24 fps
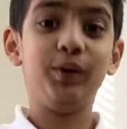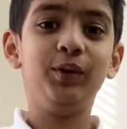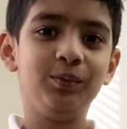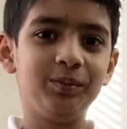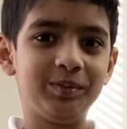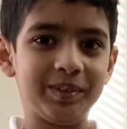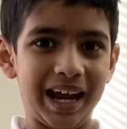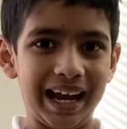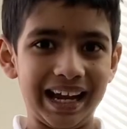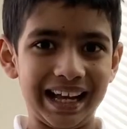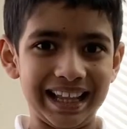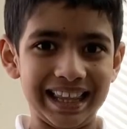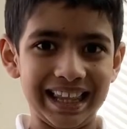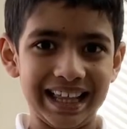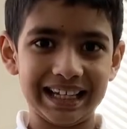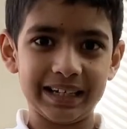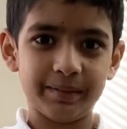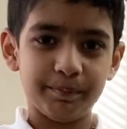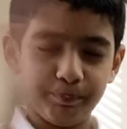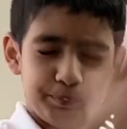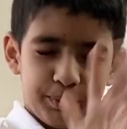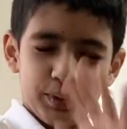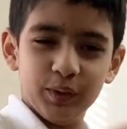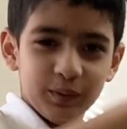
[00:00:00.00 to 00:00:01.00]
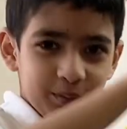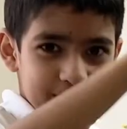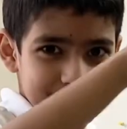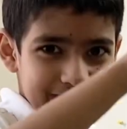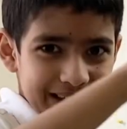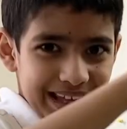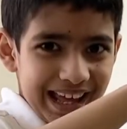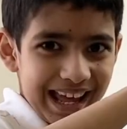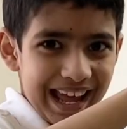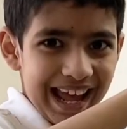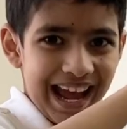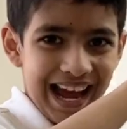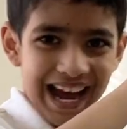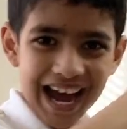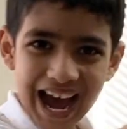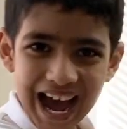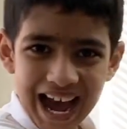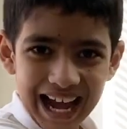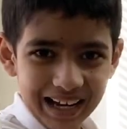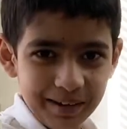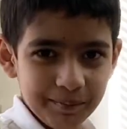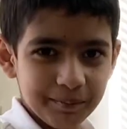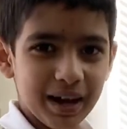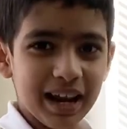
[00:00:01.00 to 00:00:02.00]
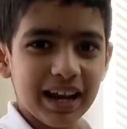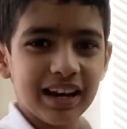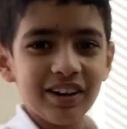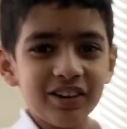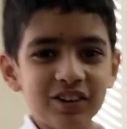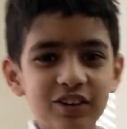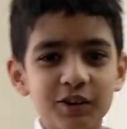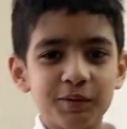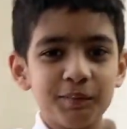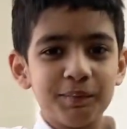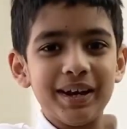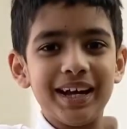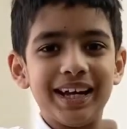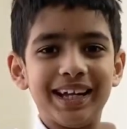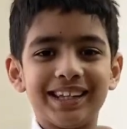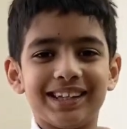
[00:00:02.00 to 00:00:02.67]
boom, chakalaka, boom. Hi, my name is Sharma,